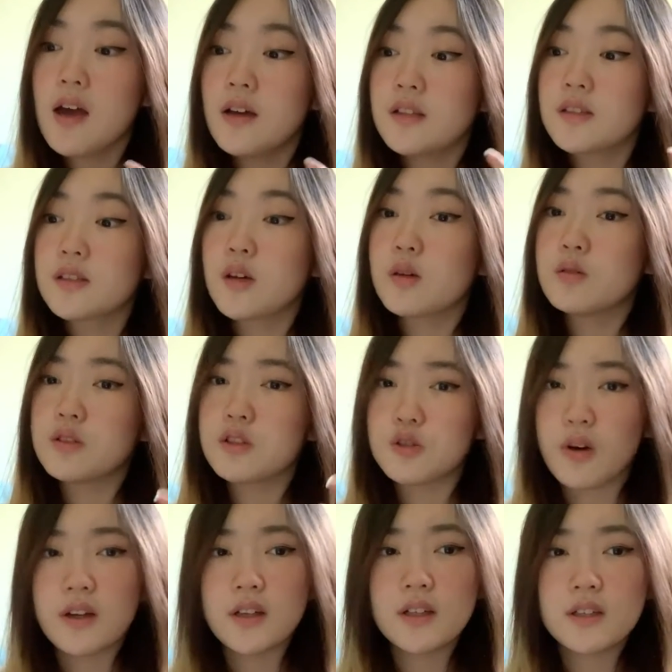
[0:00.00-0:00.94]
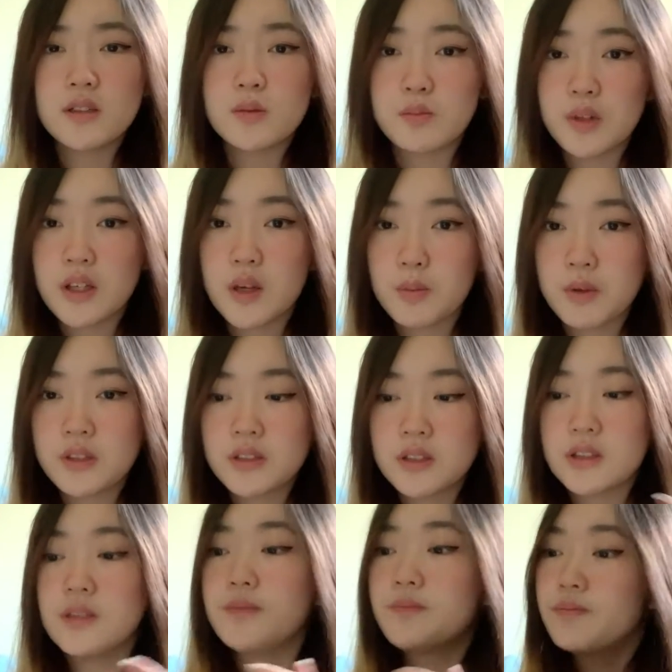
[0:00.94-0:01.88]
So do I need to bring a
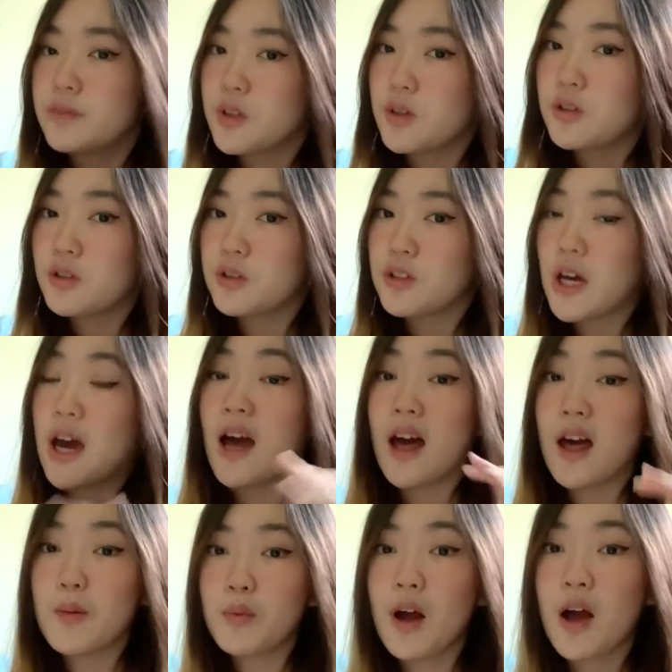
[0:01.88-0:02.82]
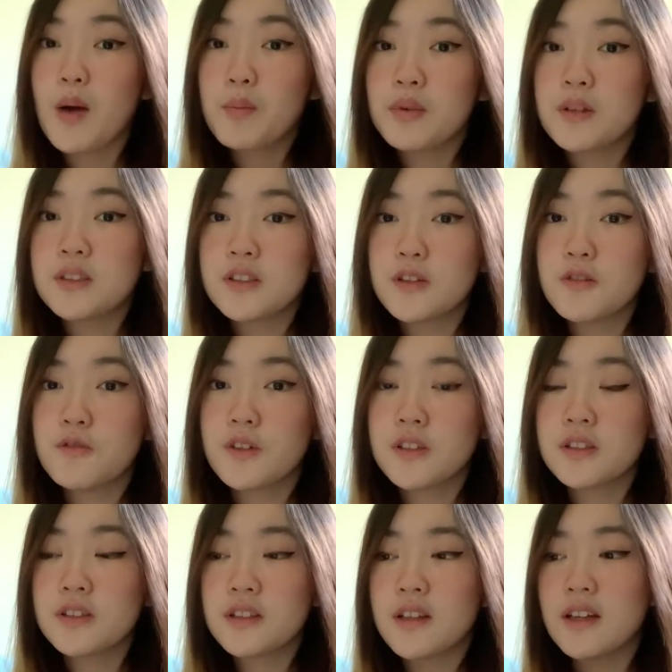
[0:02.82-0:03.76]
printer? No, you do not. I brought a printer
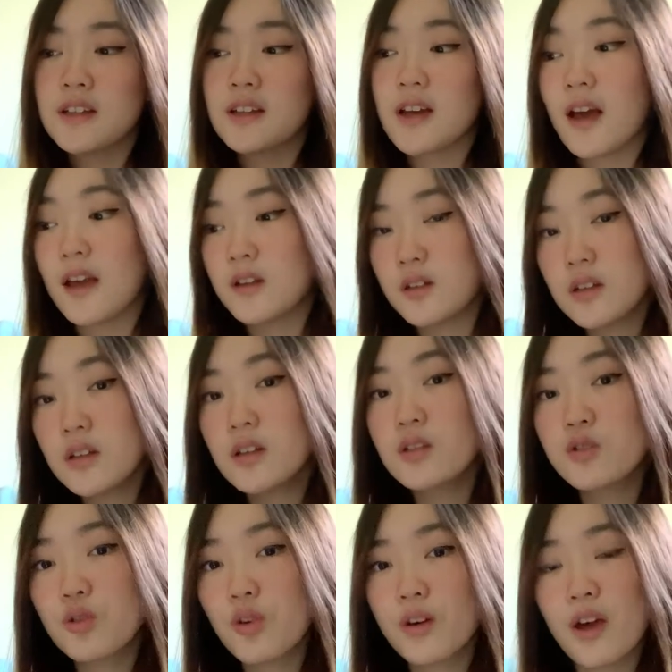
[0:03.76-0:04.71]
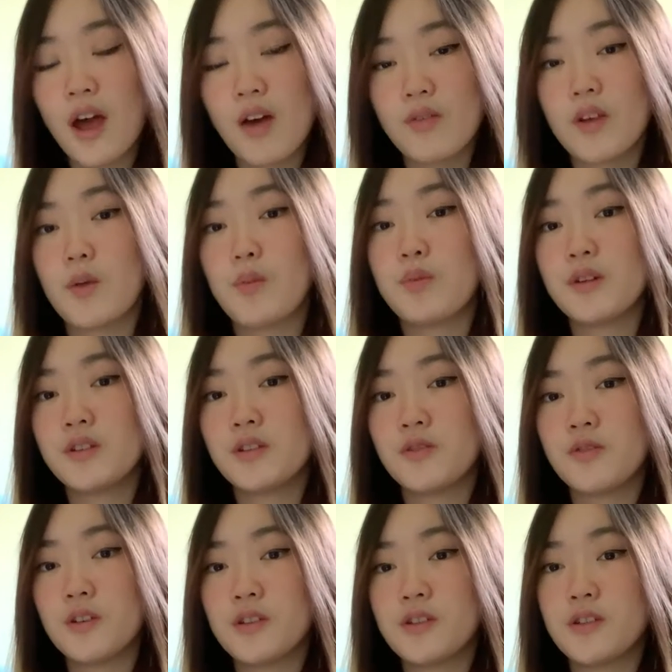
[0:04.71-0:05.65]
first year, and I did enjoy having a printer
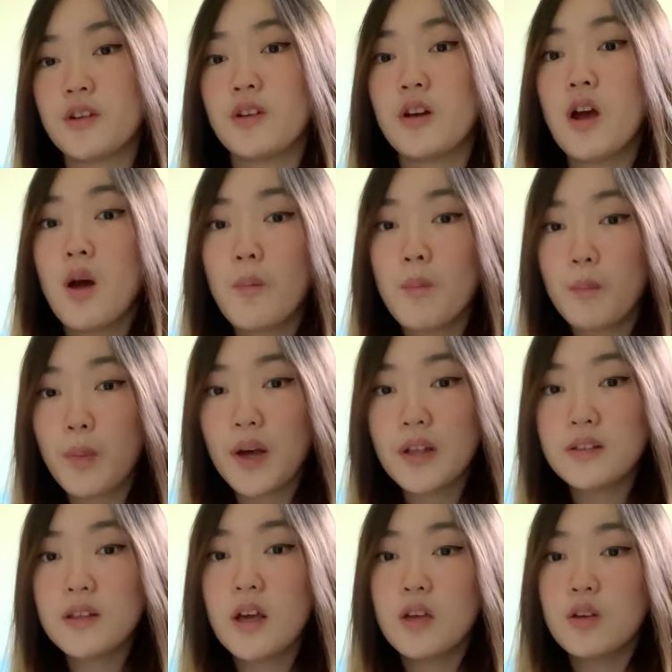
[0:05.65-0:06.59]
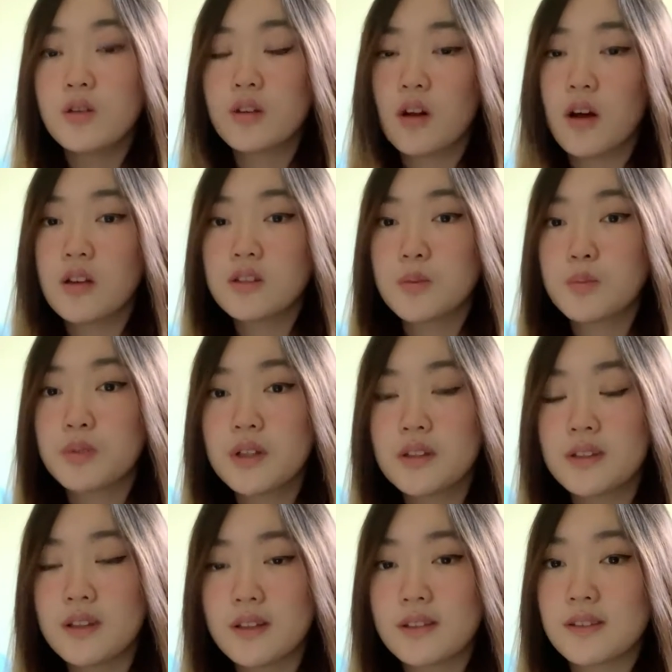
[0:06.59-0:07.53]
first year, but you can also
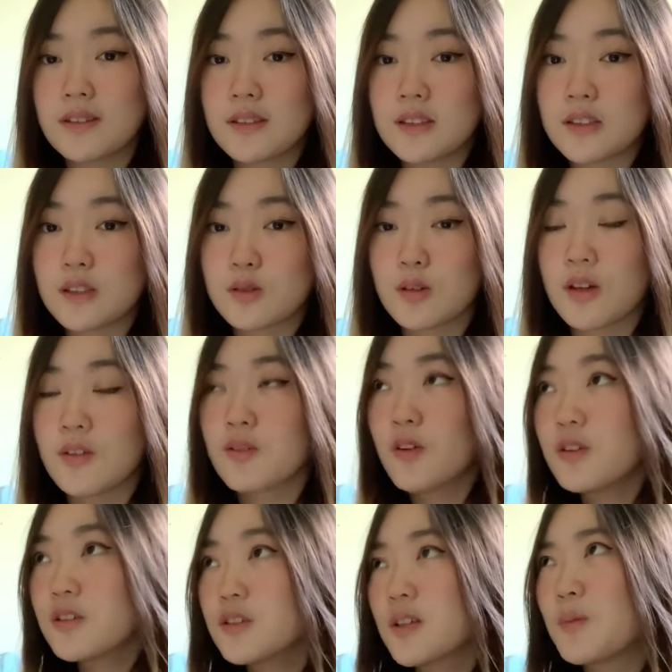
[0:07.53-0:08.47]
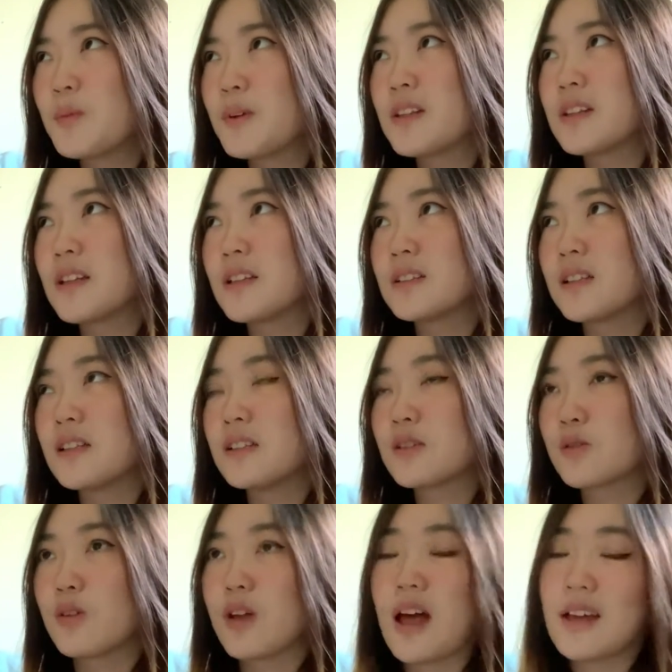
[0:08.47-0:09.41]
print things in school. Of course you can print things in
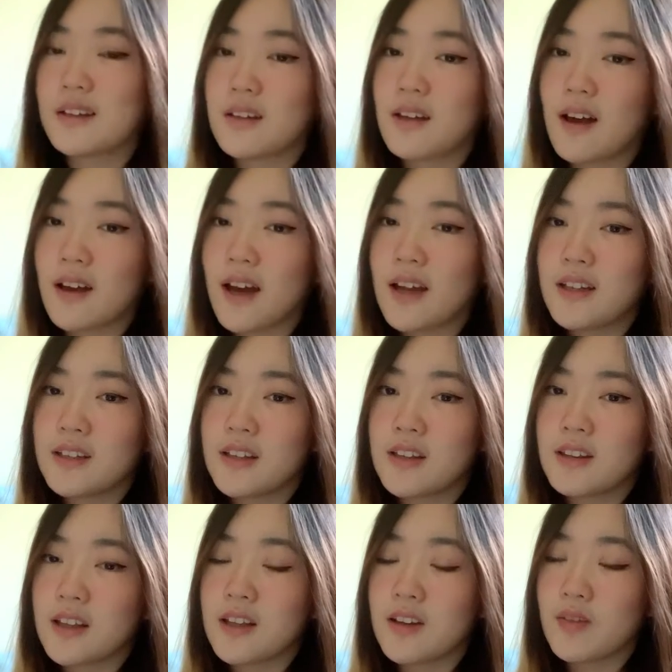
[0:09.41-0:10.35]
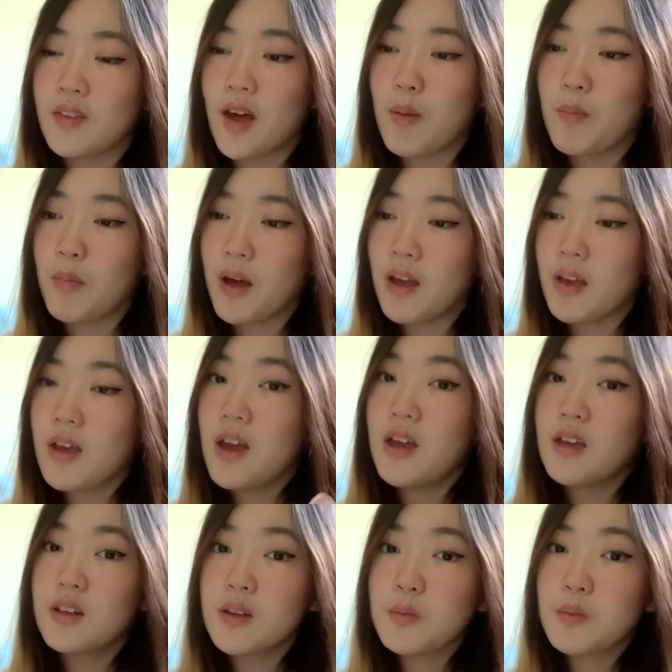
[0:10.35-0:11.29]
school. I kind of didn't think of that, but
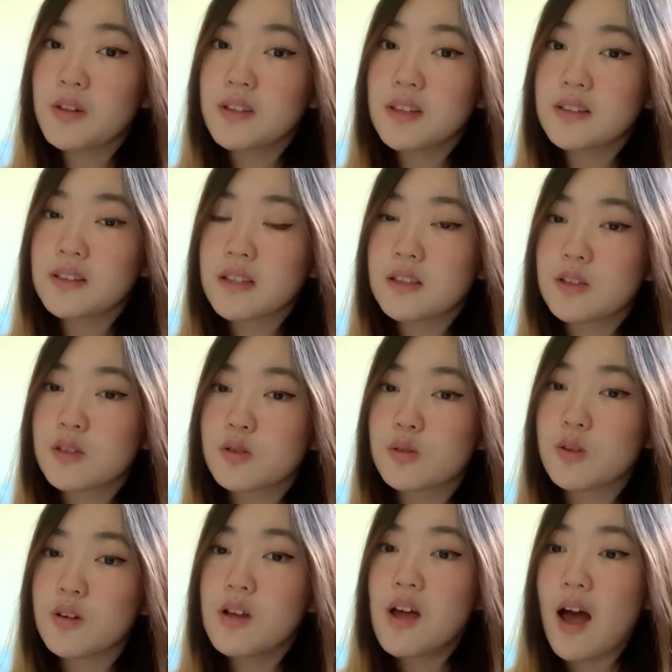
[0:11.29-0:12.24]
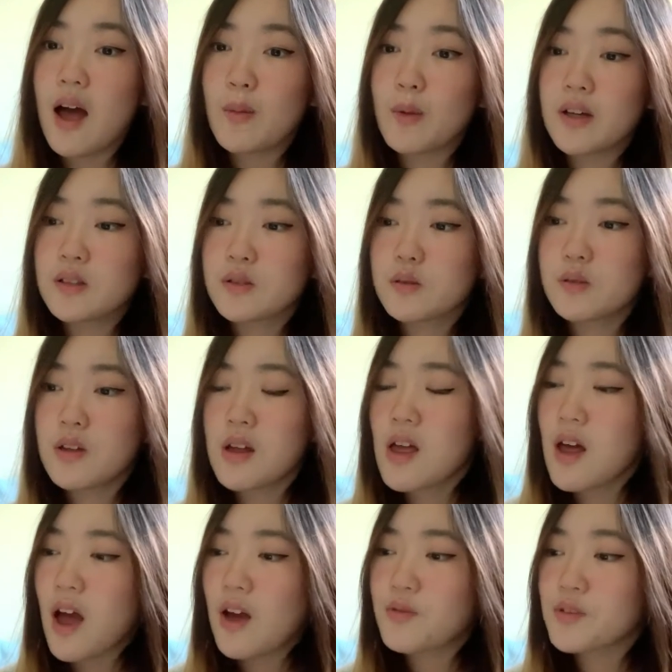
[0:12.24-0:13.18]
you can print things in school. At my school,
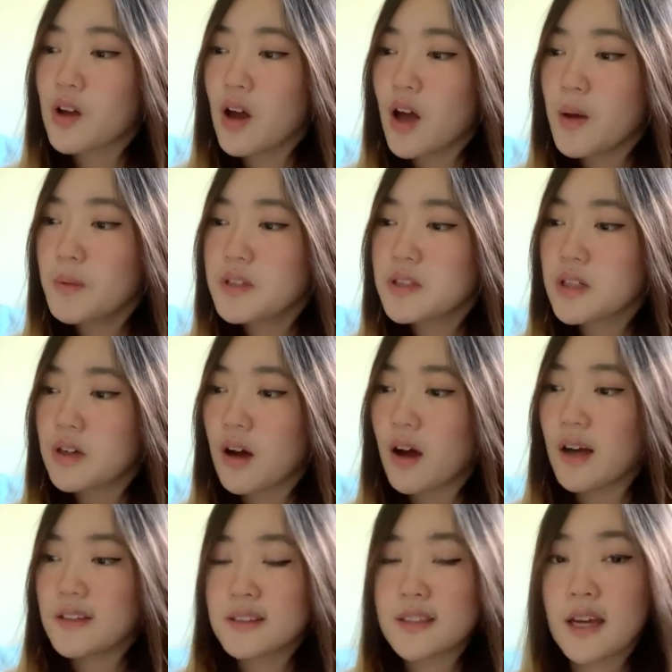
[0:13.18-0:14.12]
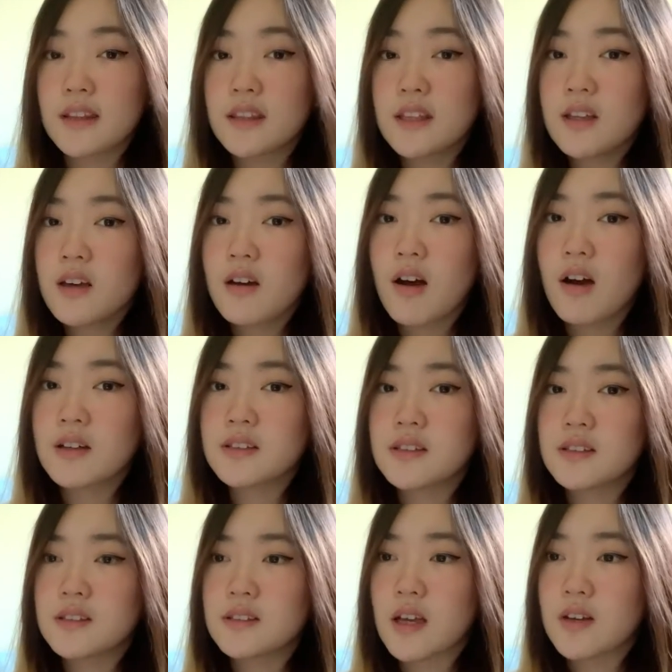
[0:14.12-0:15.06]
I forgot how much it cost. I think it
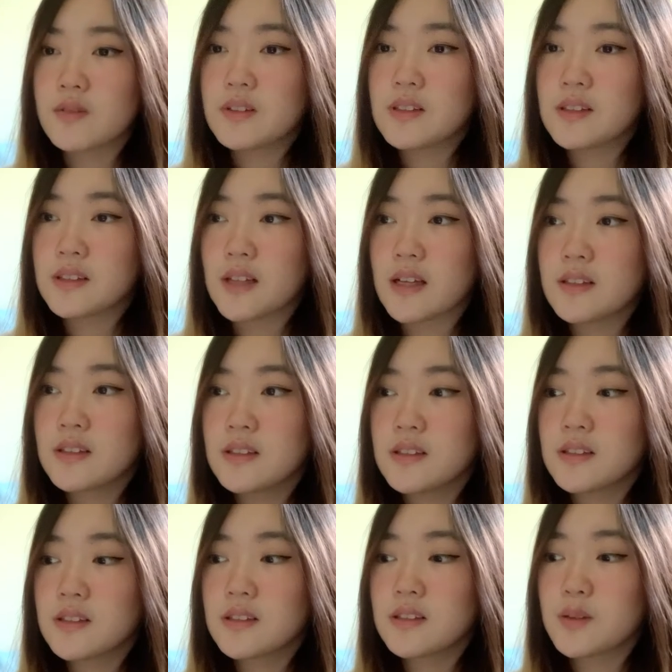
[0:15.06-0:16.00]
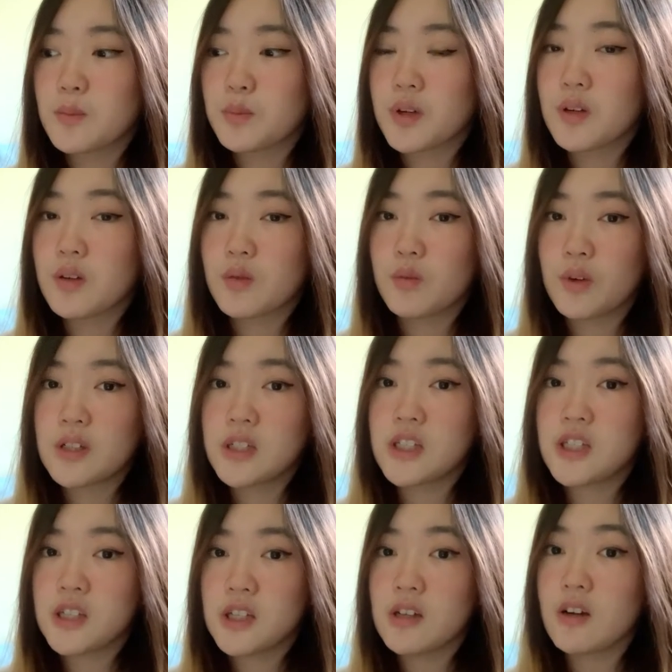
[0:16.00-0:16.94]
cost 7 cents to print 1
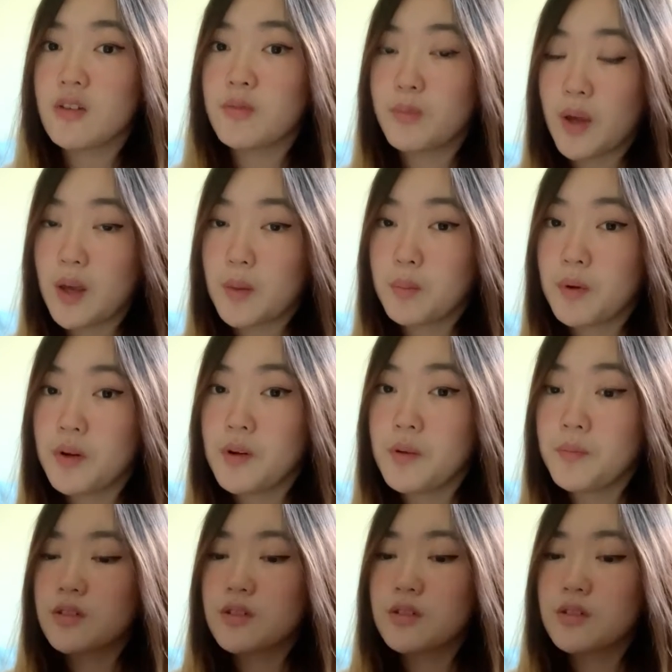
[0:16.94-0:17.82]
sheet of paper.